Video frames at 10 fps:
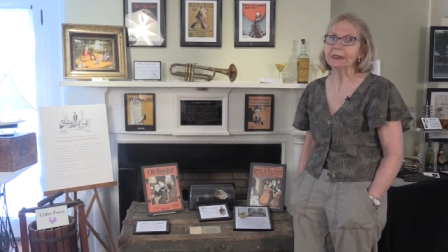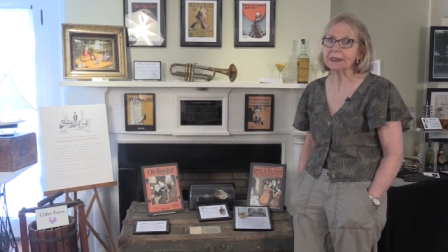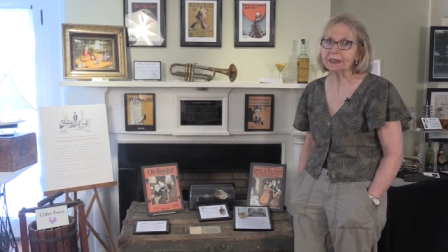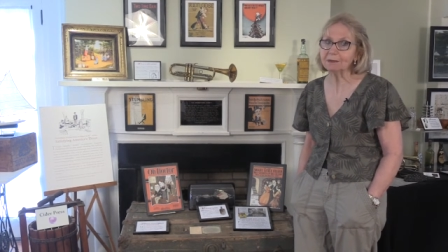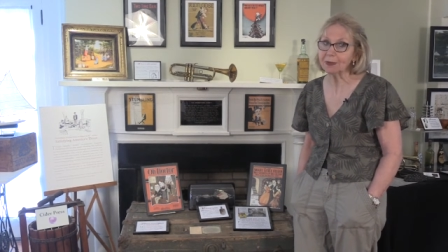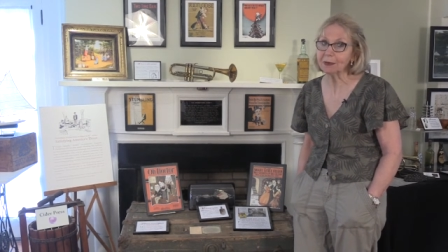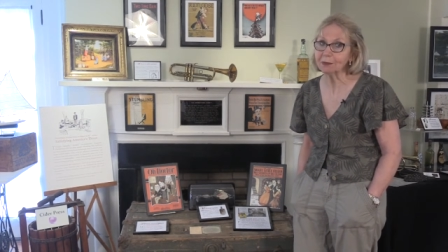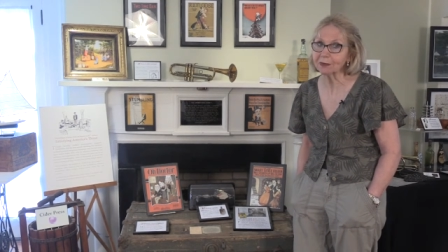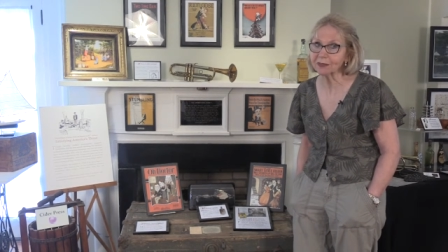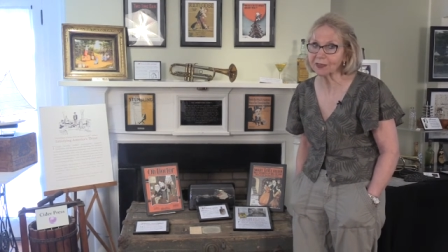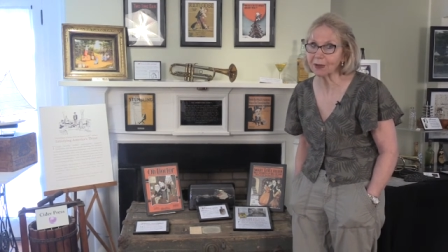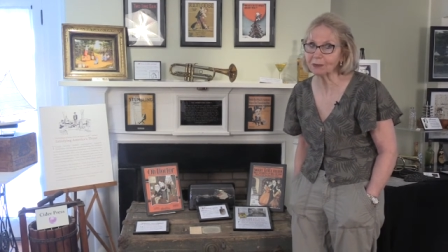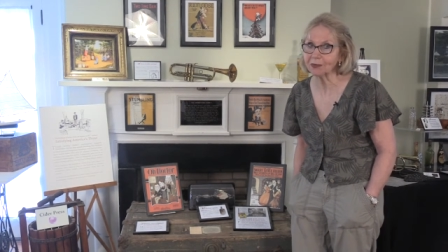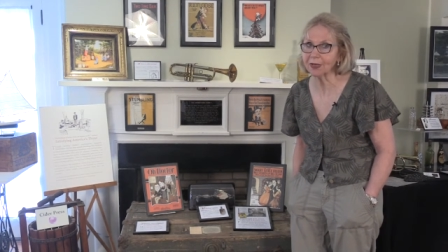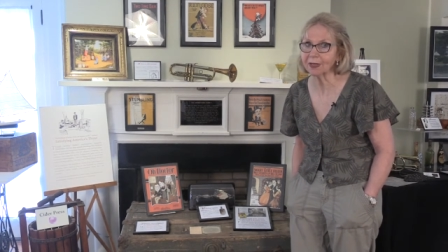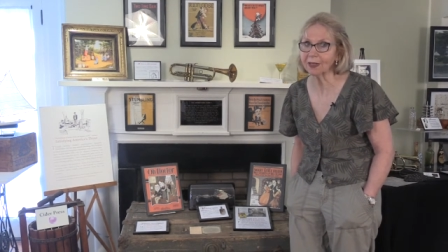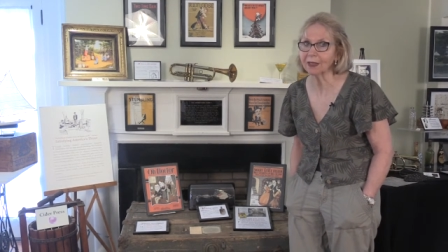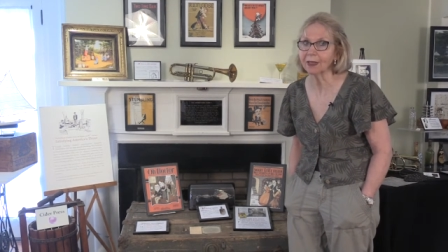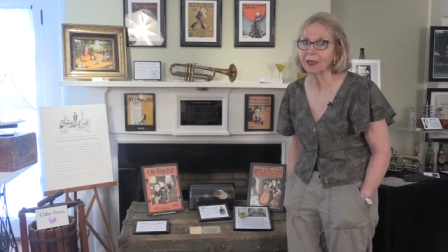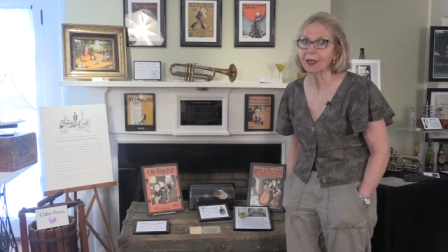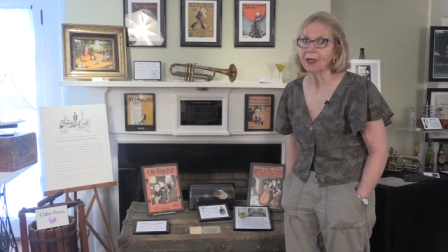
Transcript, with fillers: Did people stop drinking?